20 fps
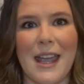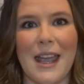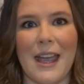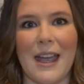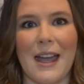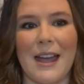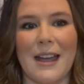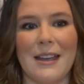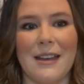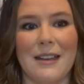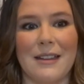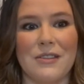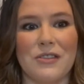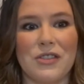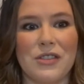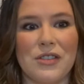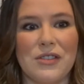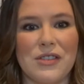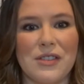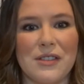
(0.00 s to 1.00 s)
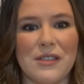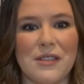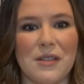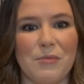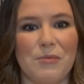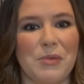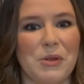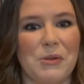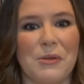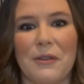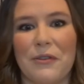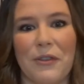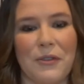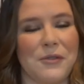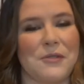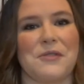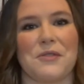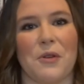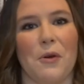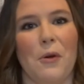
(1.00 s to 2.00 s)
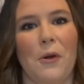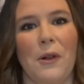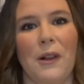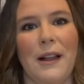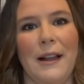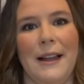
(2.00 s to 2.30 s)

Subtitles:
and she's just a beautiful soul,